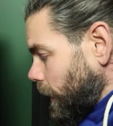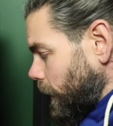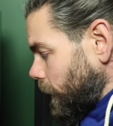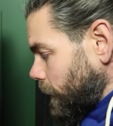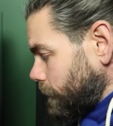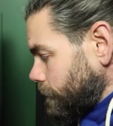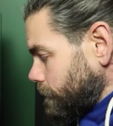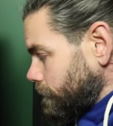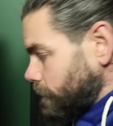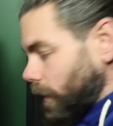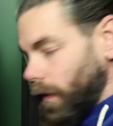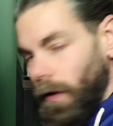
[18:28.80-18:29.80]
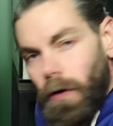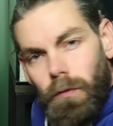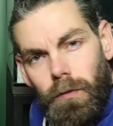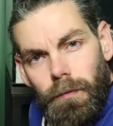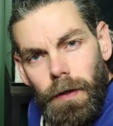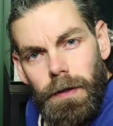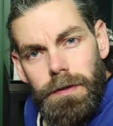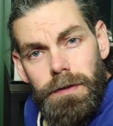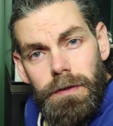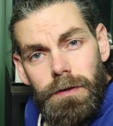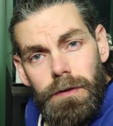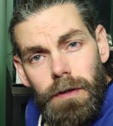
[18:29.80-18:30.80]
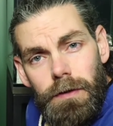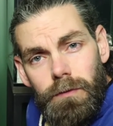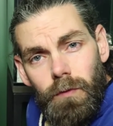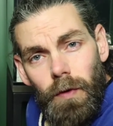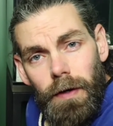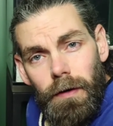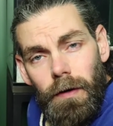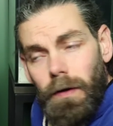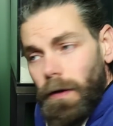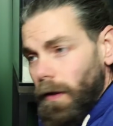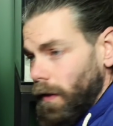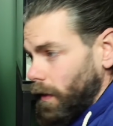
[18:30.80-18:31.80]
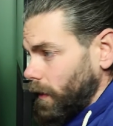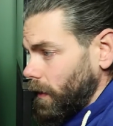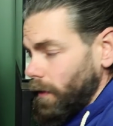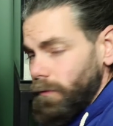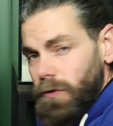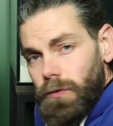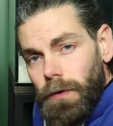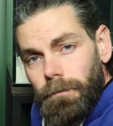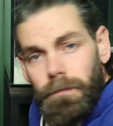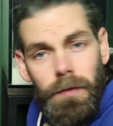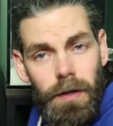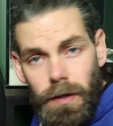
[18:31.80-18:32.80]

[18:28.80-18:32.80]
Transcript: but I will make the decision as and when it comes to it.